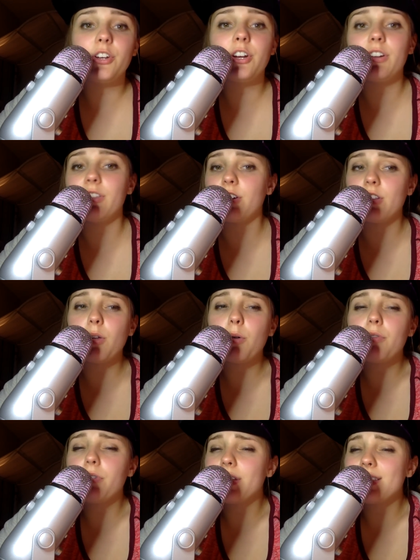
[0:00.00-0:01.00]
they're, they're
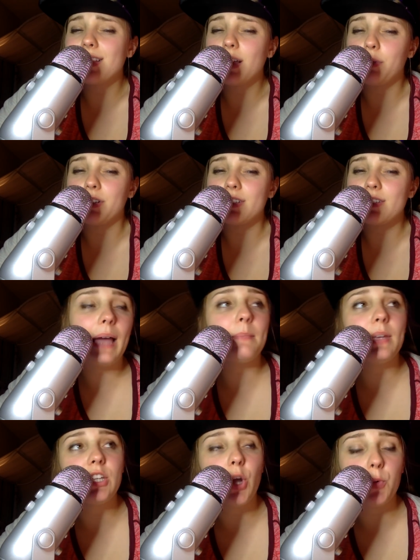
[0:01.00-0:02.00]
glorified celebrities. I
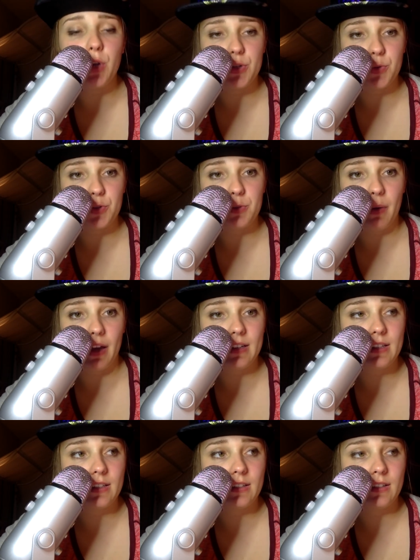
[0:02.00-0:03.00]
mean, no
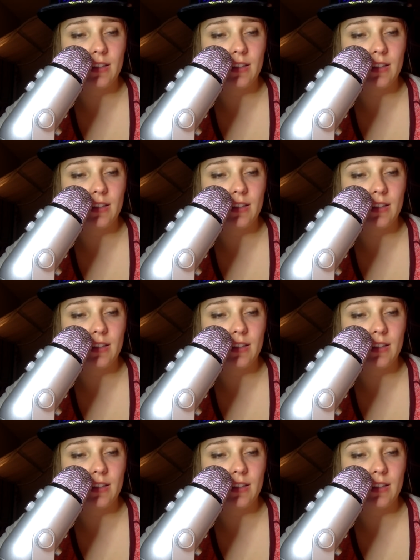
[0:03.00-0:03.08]
disrespect.